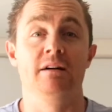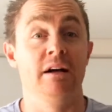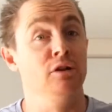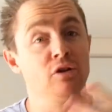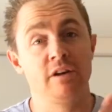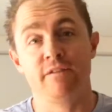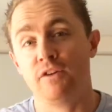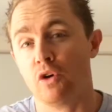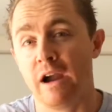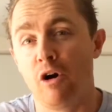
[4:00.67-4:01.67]
looking for
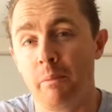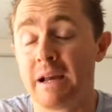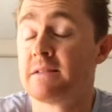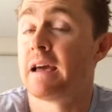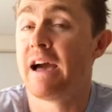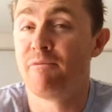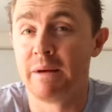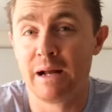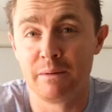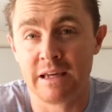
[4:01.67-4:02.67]
your help because they haven't
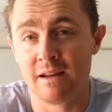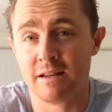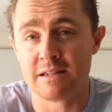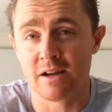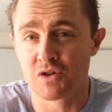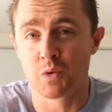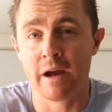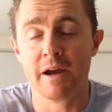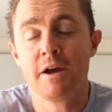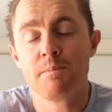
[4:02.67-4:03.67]
been able to get this
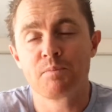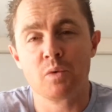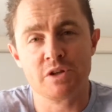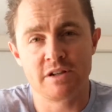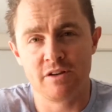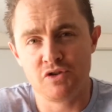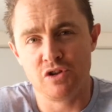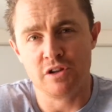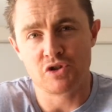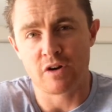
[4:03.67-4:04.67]
elsewhere, which tells
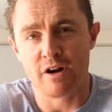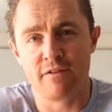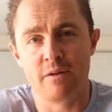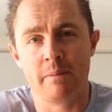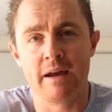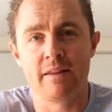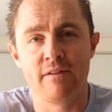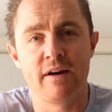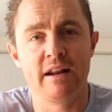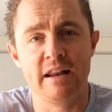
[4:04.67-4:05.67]
you that straight off the bat
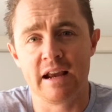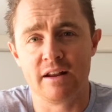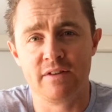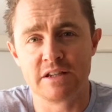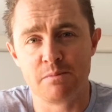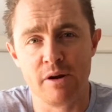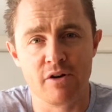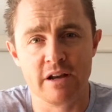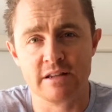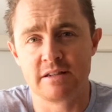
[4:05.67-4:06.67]
they've had a negative
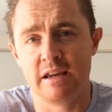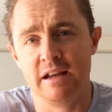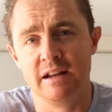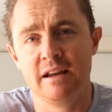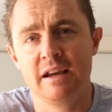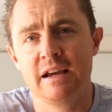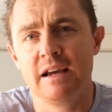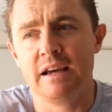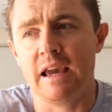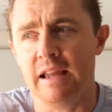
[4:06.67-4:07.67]
experience in
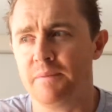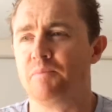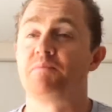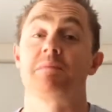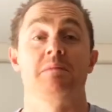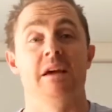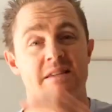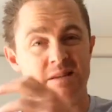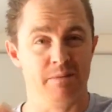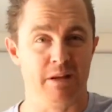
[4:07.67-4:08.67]
a
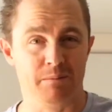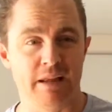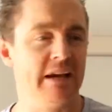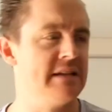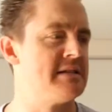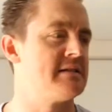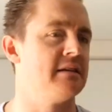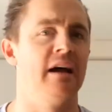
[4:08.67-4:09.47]
similar place